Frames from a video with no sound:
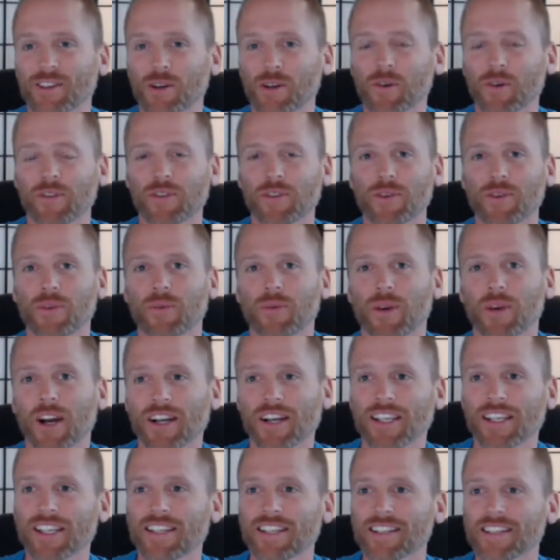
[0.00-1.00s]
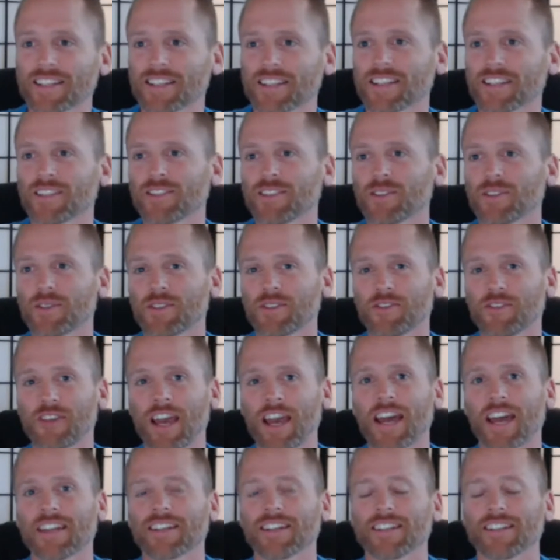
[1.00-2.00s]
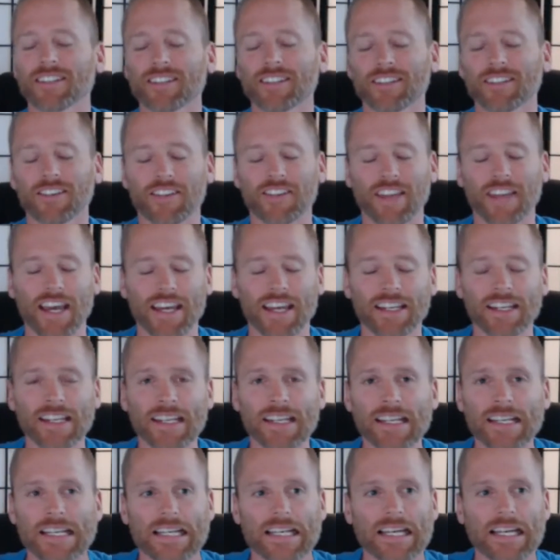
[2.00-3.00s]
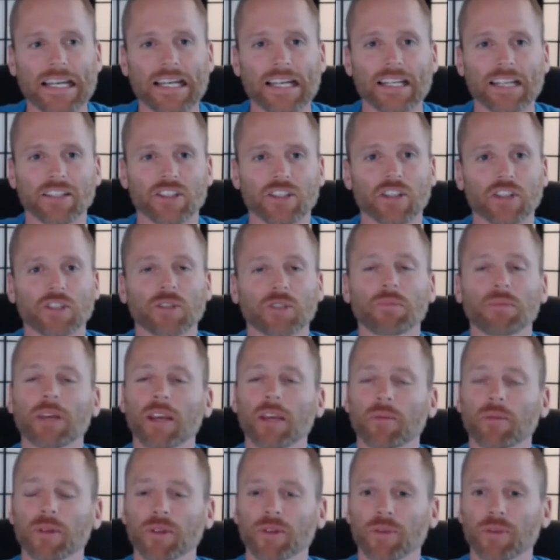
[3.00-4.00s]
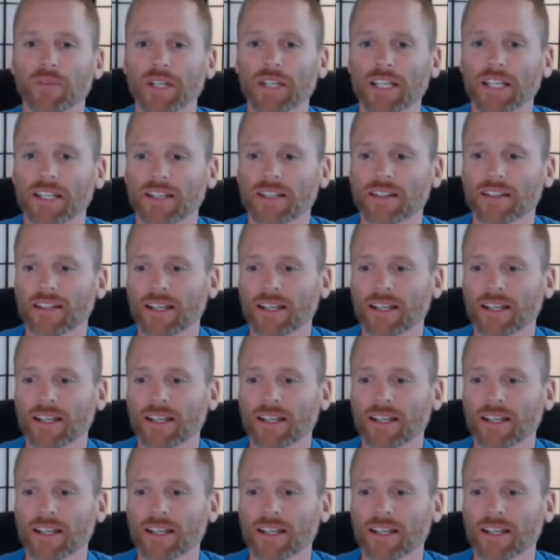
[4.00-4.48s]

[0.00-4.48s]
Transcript: going through the Rockies and then through Nevada and all that, and just to be able to read.